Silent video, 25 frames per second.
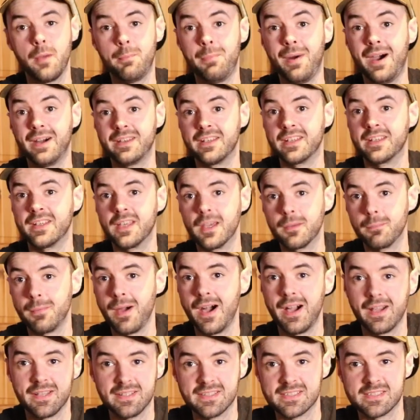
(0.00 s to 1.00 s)
padded gig
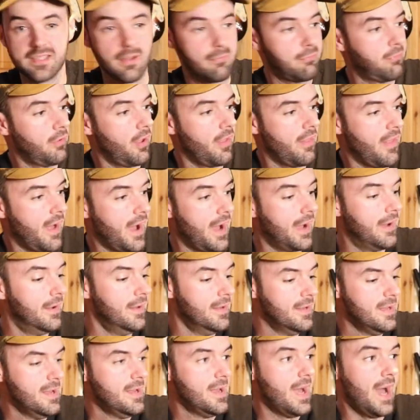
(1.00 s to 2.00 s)
bag and stuff like that,
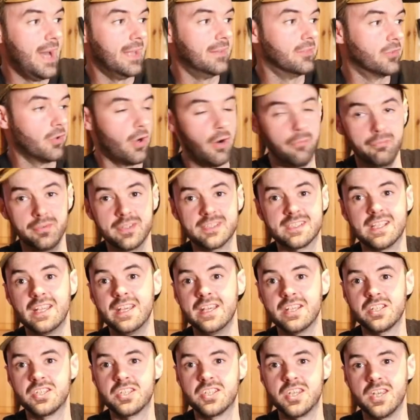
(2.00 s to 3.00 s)
and
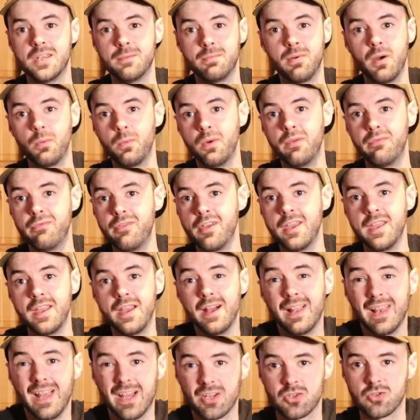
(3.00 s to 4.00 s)
obviously is cheaper with
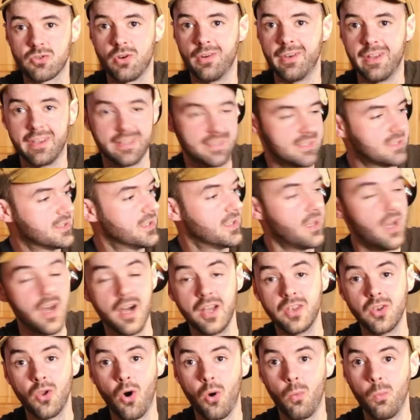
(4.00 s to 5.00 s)
the electronics
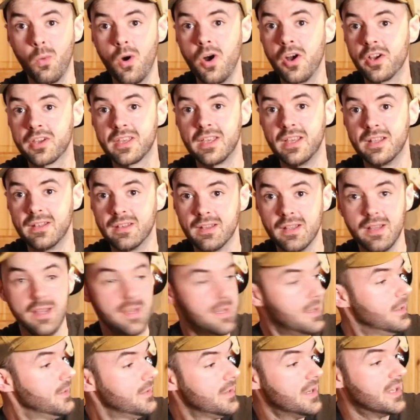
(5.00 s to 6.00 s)
not working
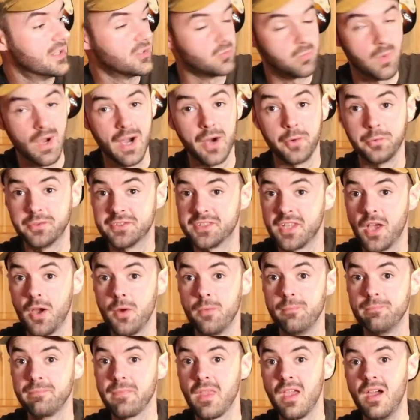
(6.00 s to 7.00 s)
as well.
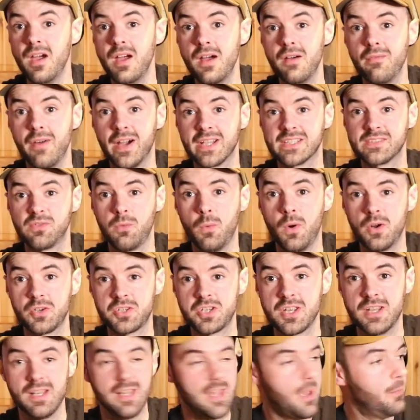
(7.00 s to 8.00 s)
So thanks for
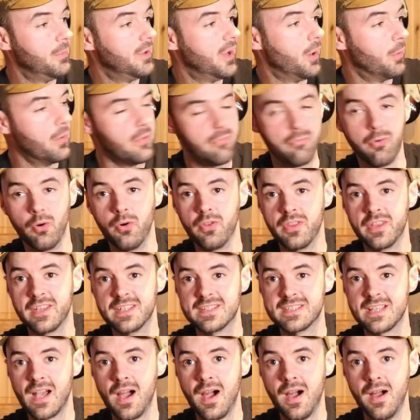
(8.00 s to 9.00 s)
watching. Let me know what you thought of the
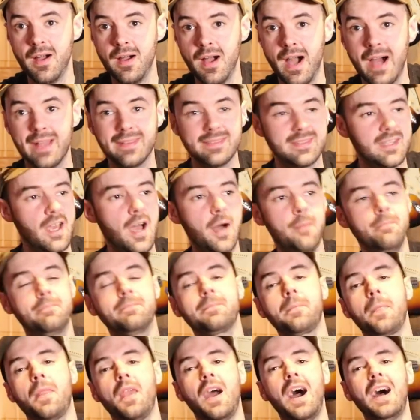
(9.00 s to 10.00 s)
guitar, and
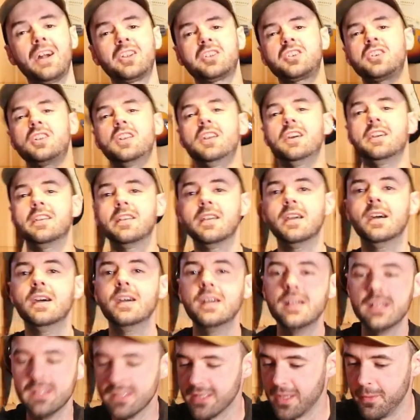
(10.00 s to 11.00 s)
actually
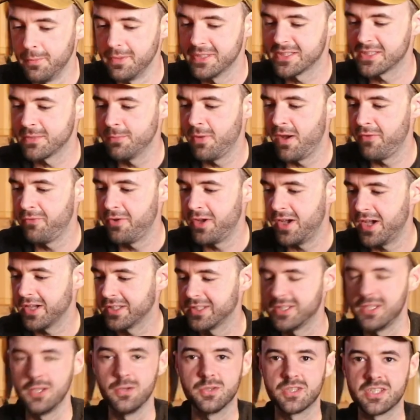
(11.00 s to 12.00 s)
give me some other
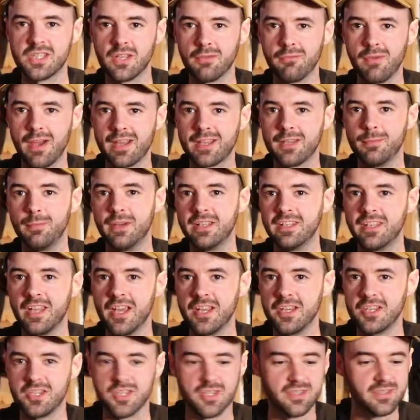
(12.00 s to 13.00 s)
acoustic
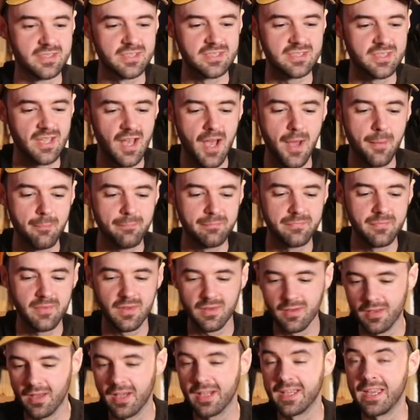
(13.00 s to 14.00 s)
recommendations,
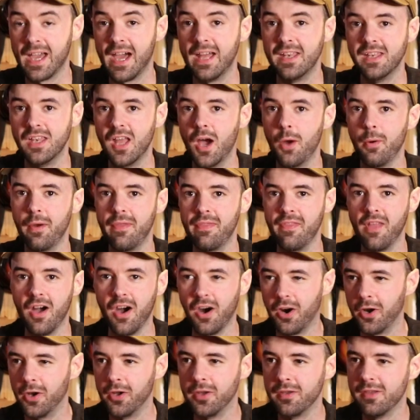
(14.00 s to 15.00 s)
again knowing that
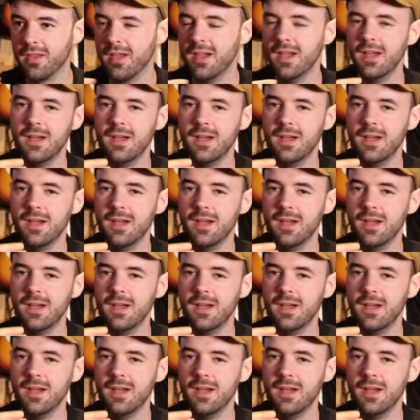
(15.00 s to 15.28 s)
I